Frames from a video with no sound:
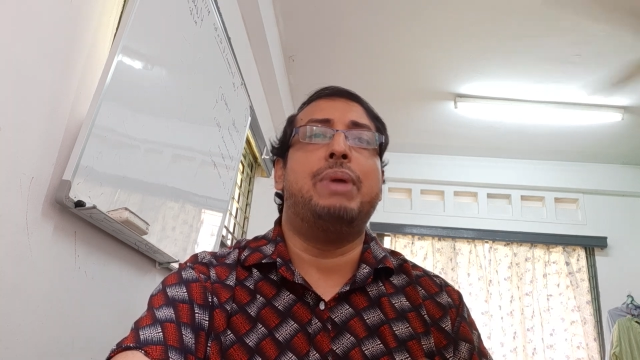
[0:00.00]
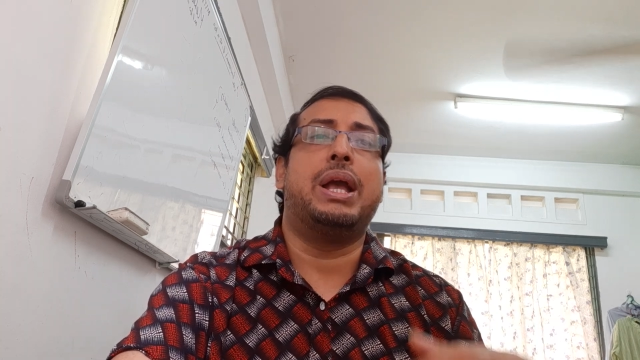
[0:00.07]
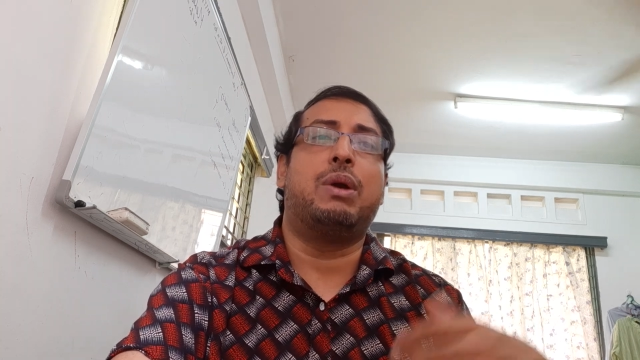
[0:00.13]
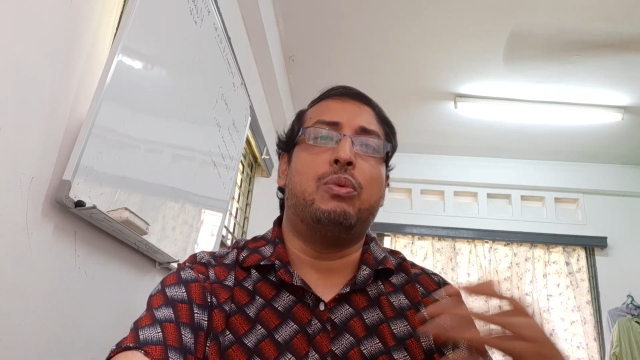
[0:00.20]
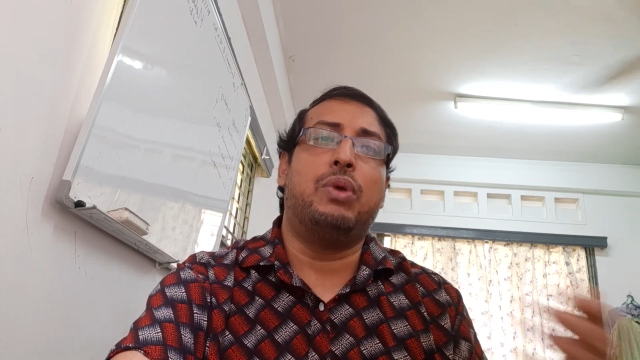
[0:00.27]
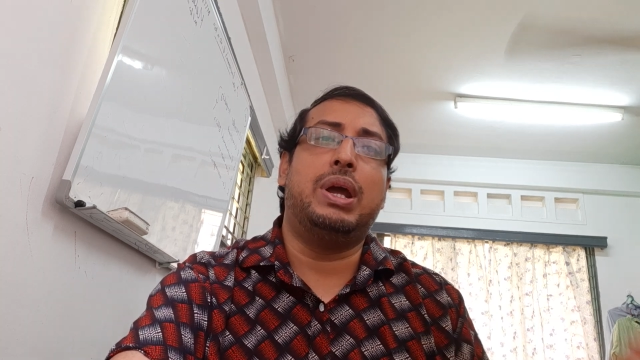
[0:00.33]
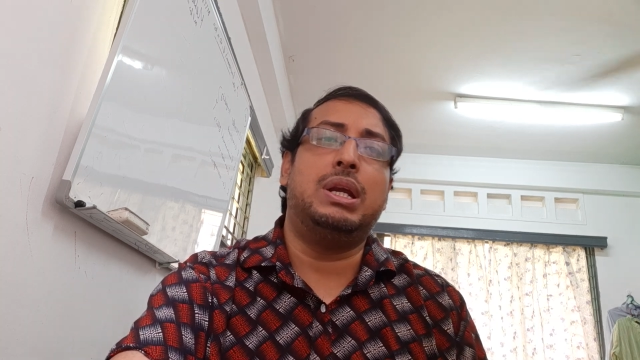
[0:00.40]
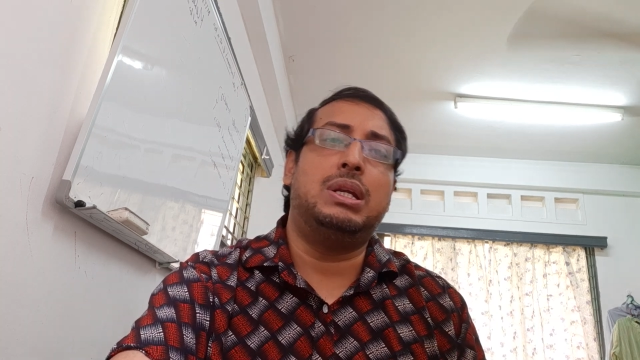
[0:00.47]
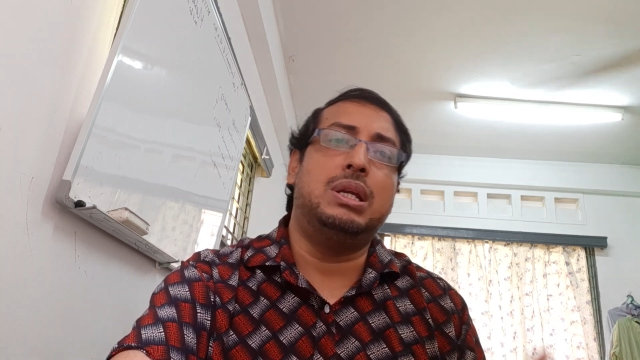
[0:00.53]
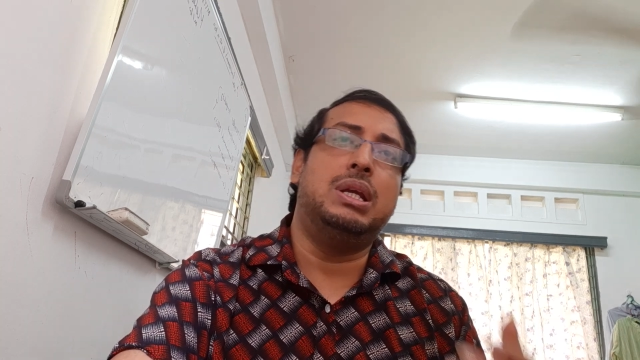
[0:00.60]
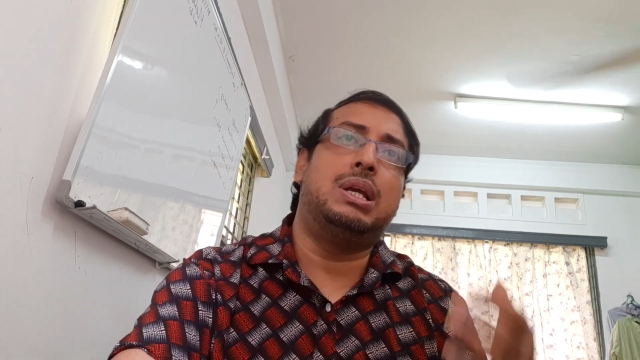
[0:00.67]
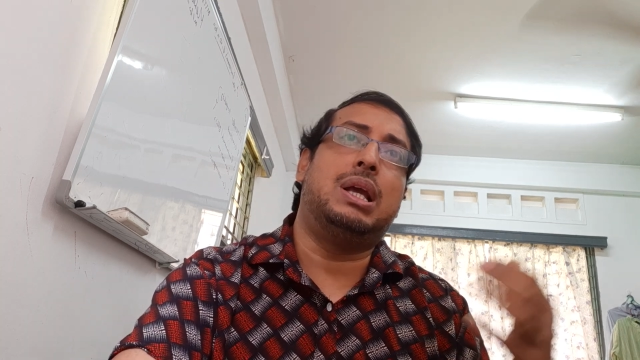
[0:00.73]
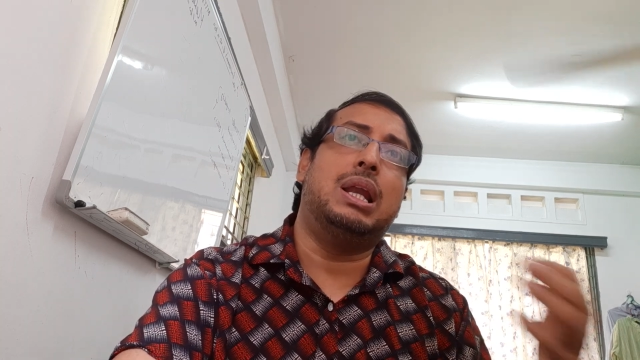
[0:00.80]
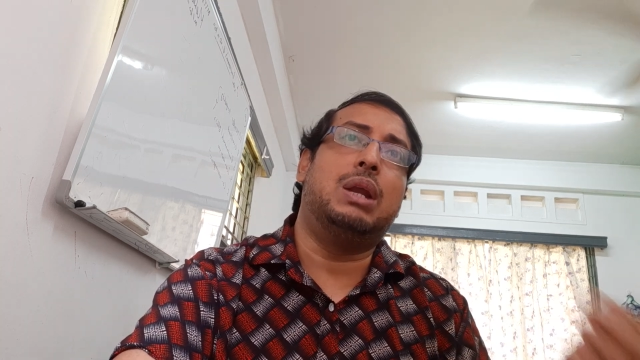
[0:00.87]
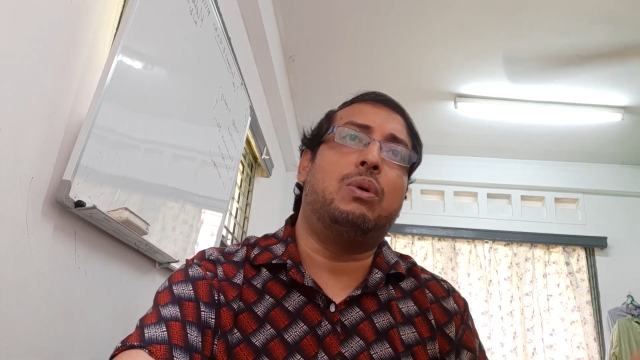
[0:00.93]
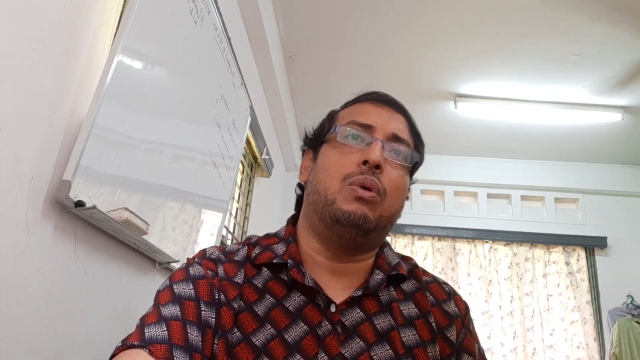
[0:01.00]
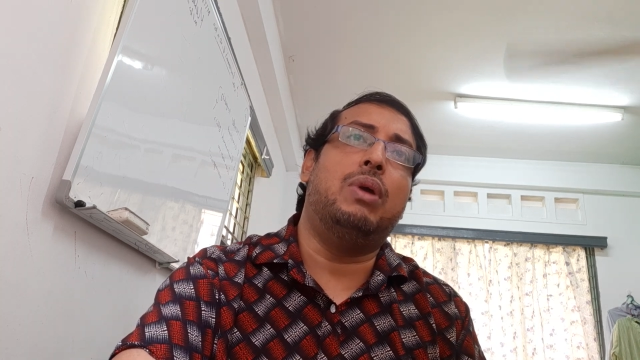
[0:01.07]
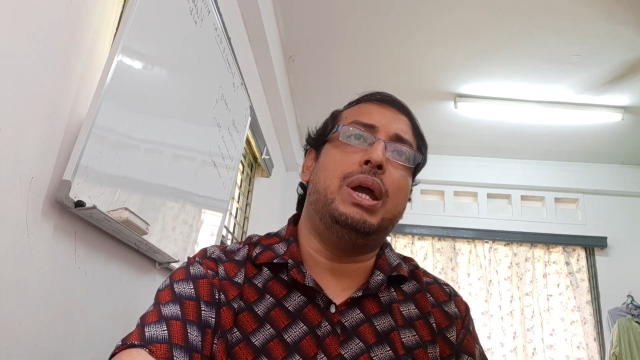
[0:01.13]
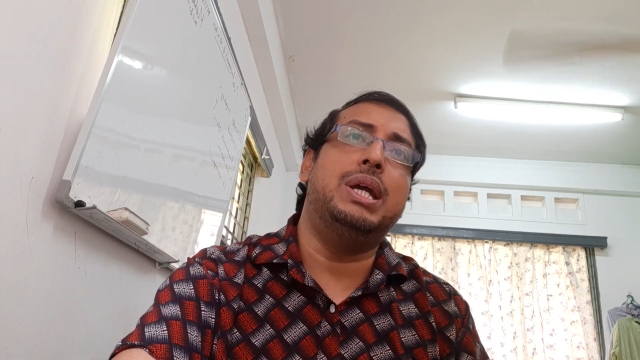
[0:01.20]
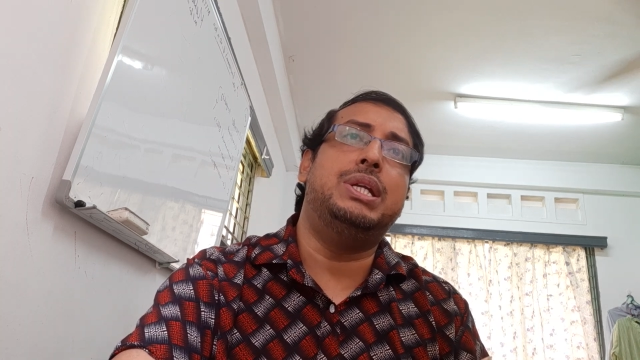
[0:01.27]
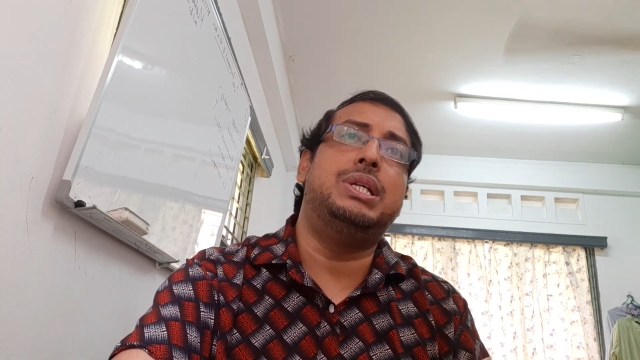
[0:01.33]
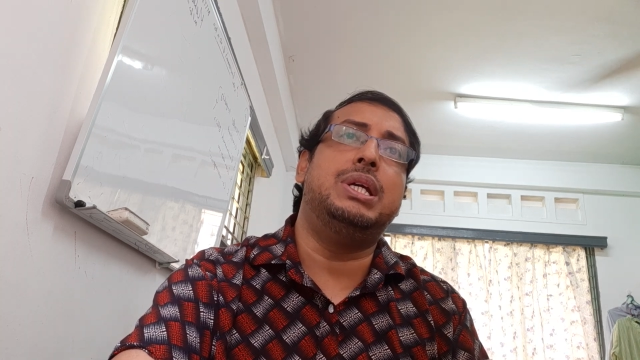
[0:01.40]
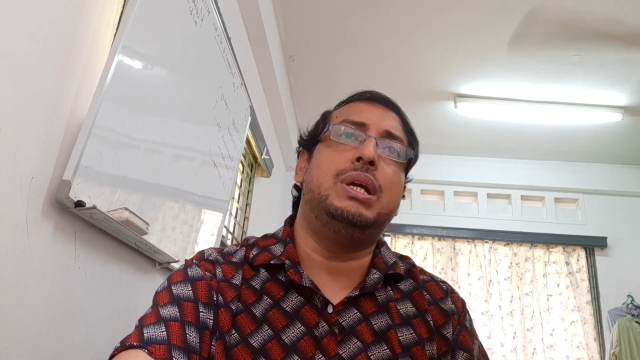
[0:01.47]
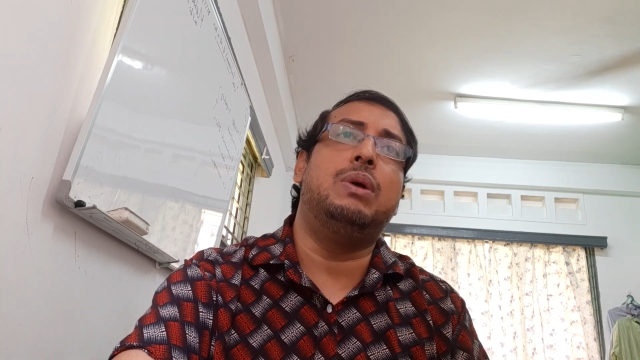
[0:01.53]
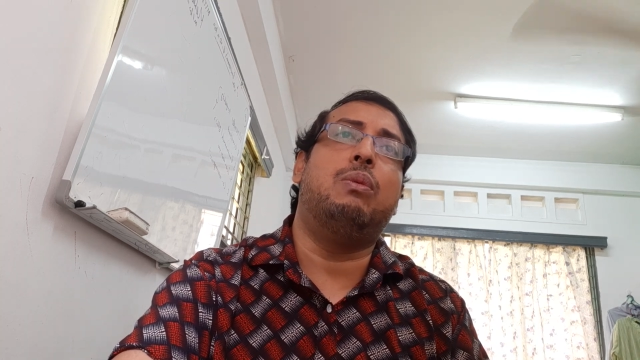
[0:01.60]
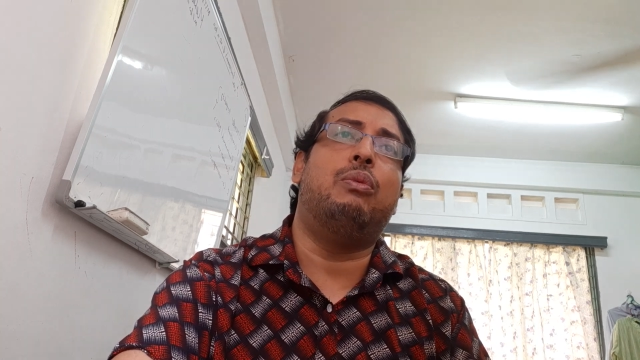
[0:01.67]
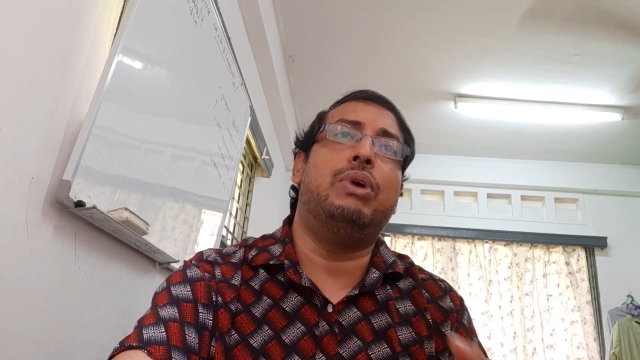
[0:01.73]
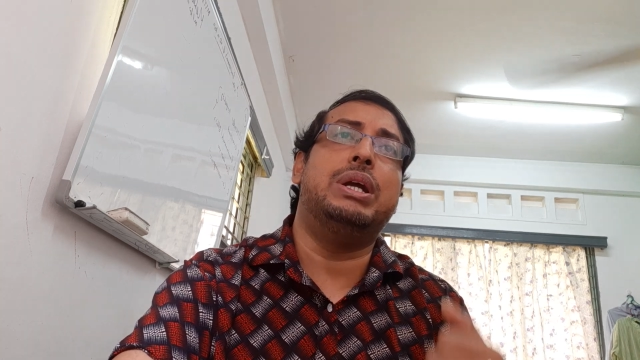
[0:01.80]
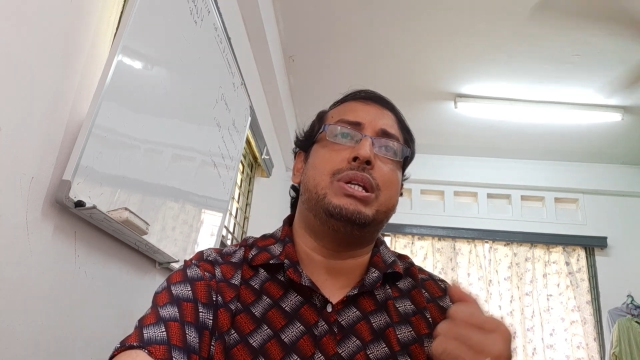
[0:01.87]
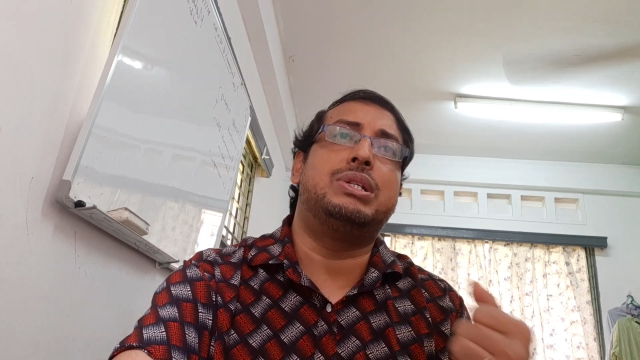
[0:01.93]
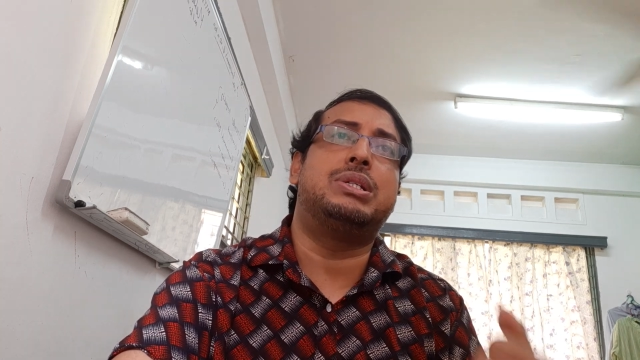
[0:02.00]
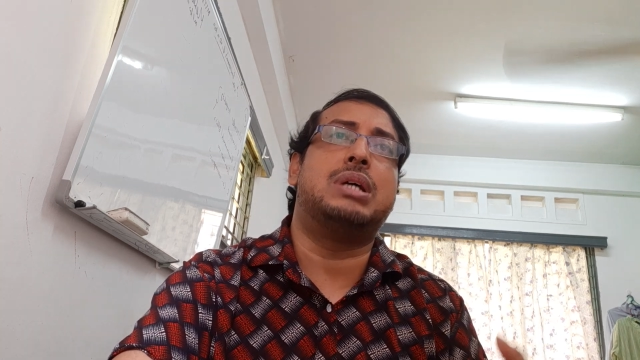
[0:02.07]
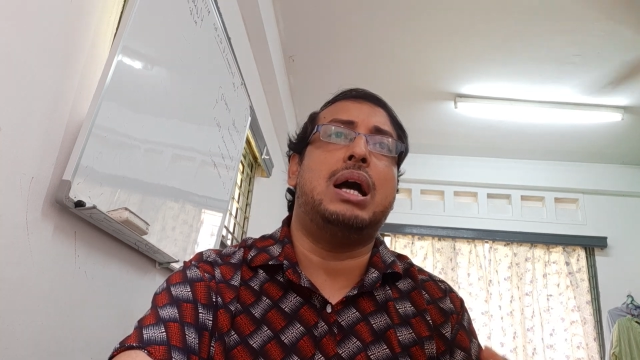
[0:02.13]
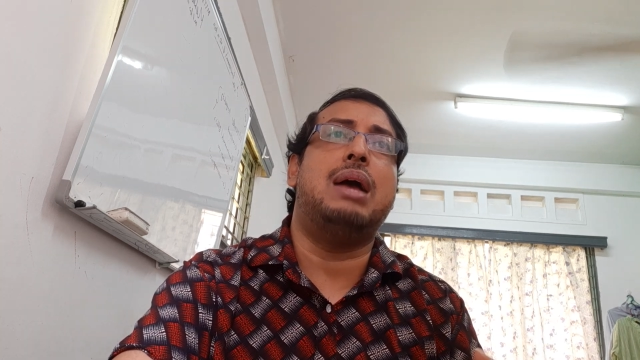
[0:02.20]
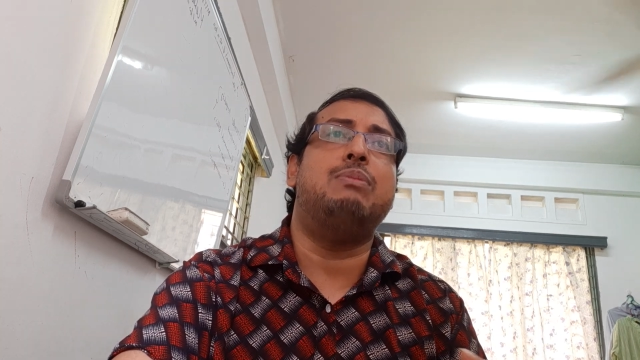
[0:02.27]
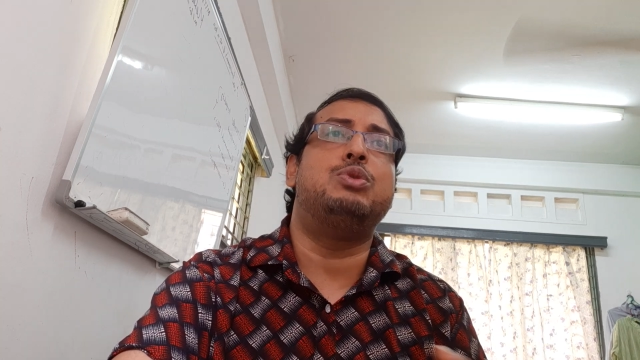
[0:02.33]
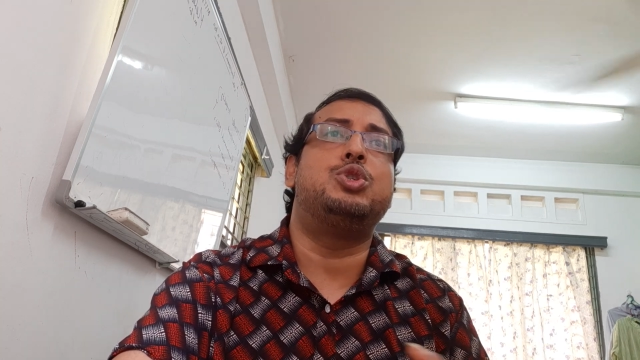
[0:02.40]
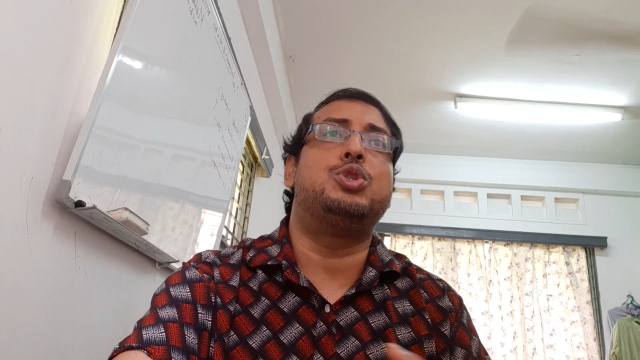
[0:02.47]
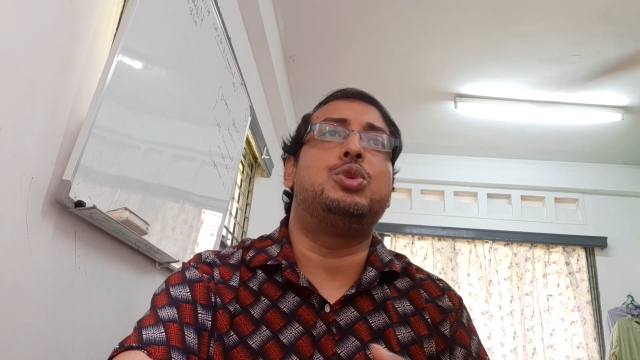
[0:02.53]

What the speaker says: accurately calculating wait times